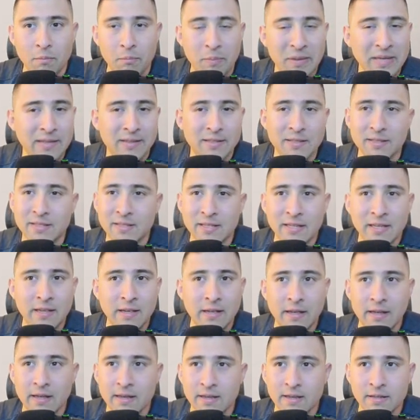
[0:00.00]

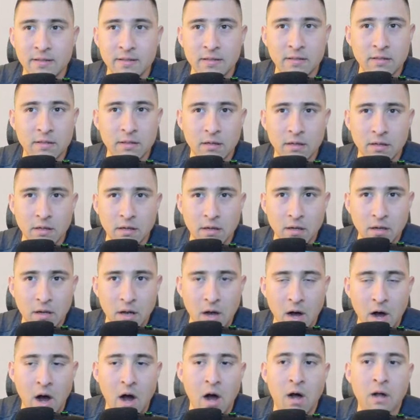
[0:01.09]
BTC is
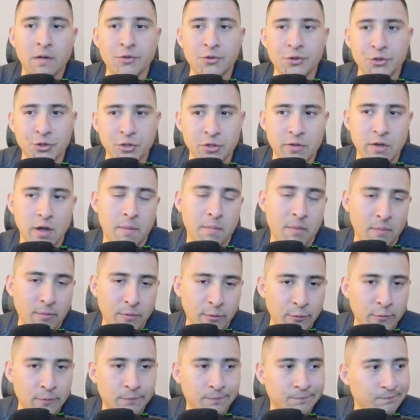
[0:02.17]

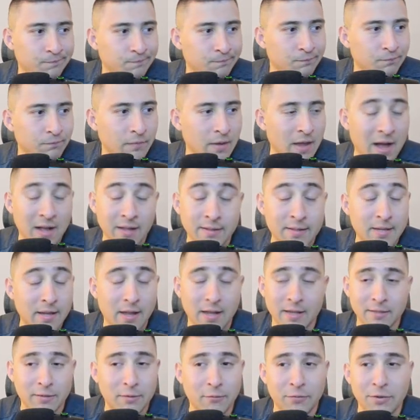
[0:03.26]
unstoppable as,
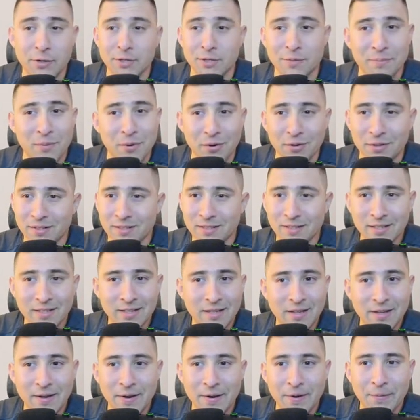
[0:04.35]
as of this point.
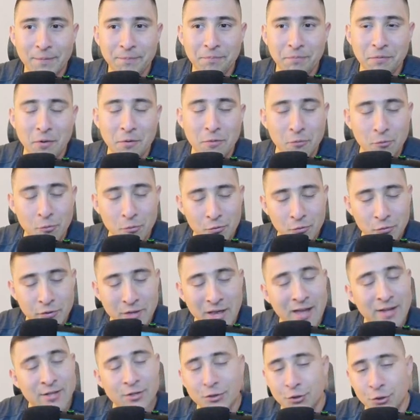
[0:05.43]

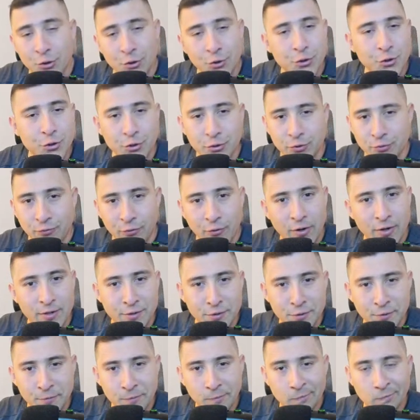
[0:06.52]
That is good news for
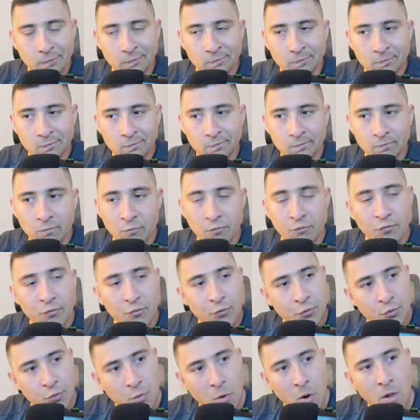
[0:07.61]
us.
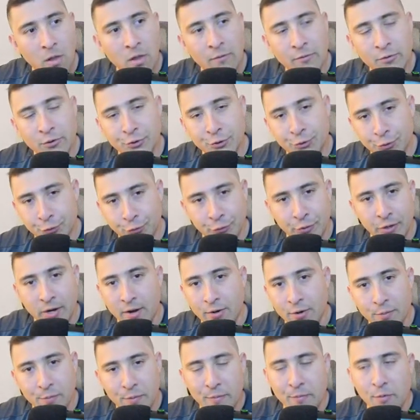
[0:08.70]
To all of us,
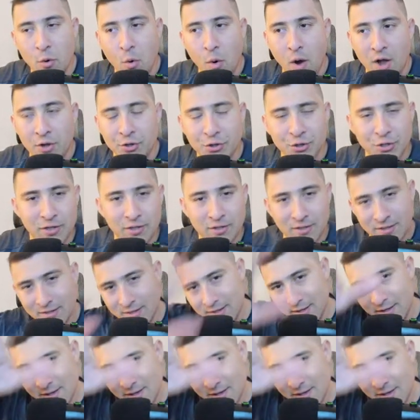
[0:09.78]
300 people watching,